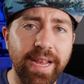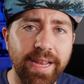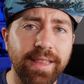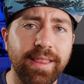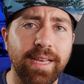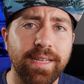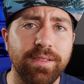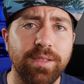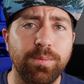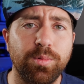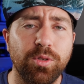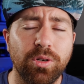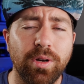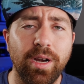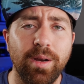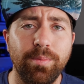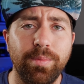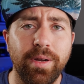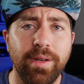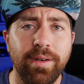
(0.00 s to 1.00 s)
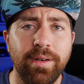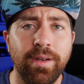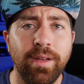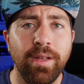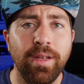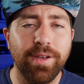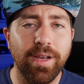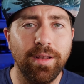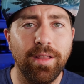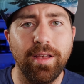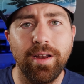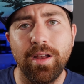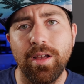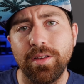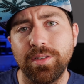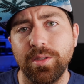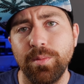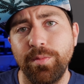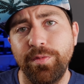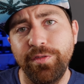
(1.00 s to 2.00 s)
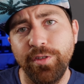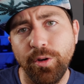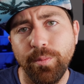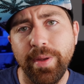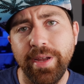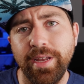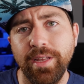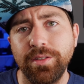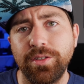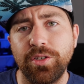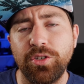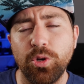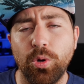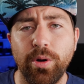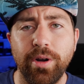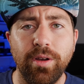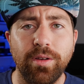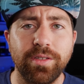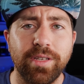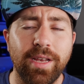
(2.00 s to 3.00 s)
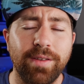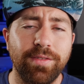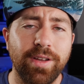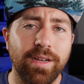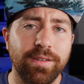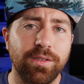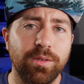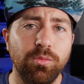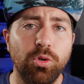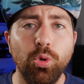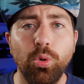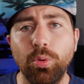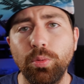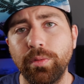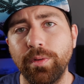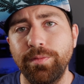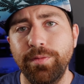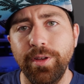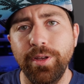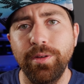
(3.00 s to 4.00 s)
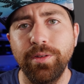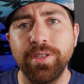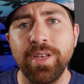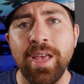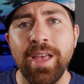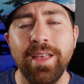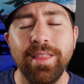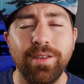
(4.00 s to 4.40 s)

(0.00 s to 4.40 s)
hit that subscribe button. got a lot of awesome filmmaking tutorials. I've got some cool reviews.